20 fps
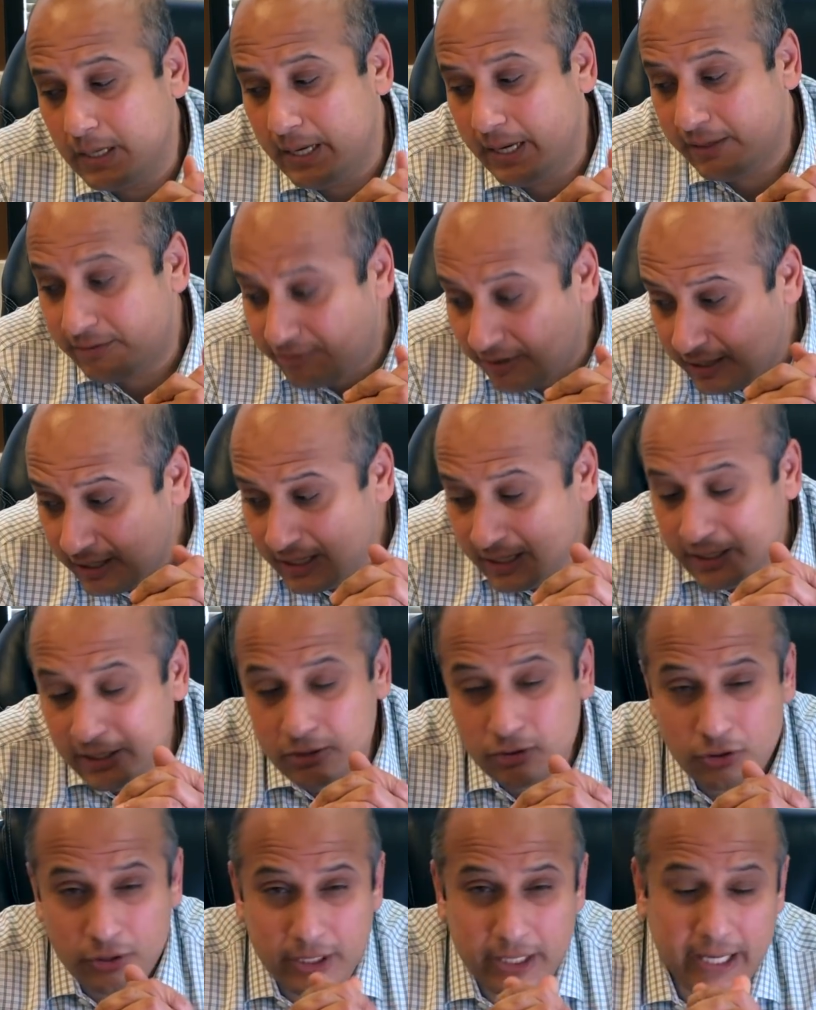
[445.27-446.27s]
And finally, the
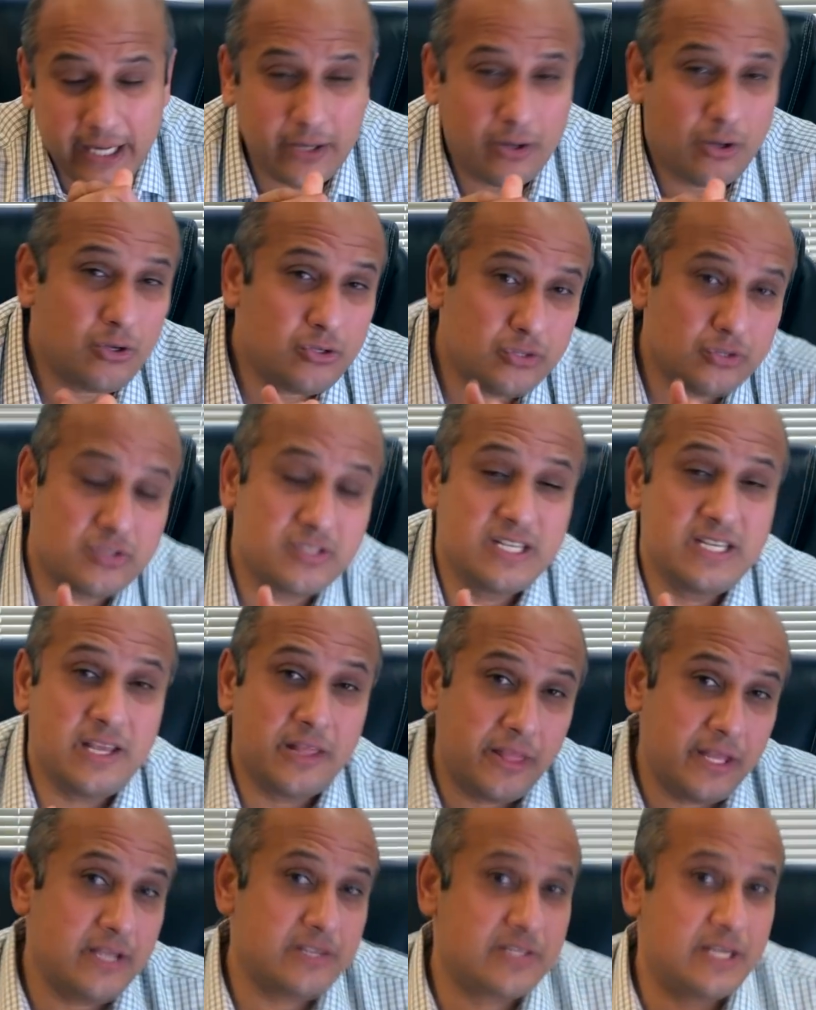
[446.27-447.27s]
attorney can also see
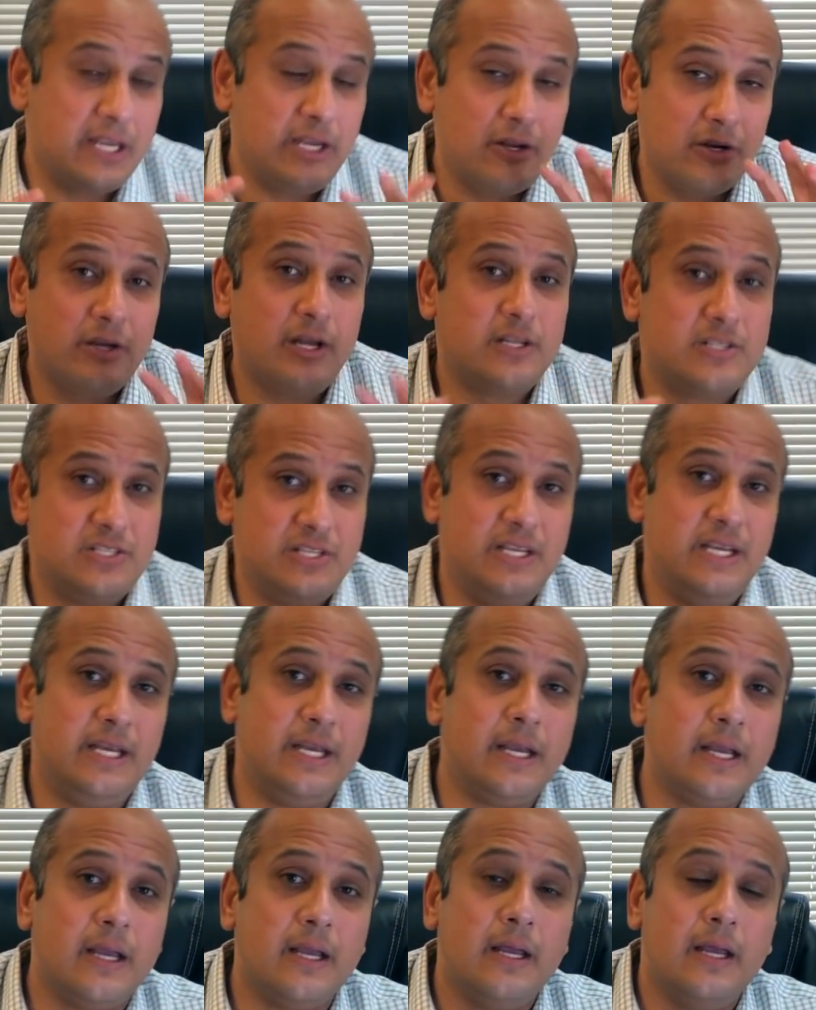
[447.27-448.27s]
things that you're not
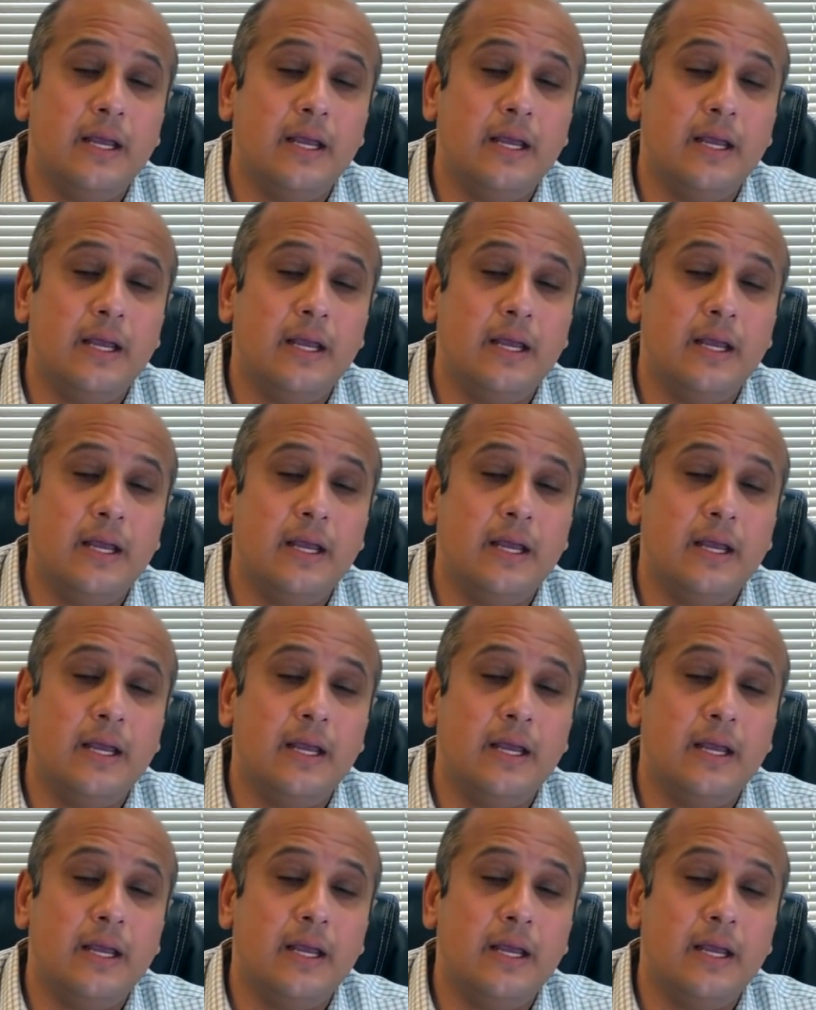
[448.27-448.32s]
seeing.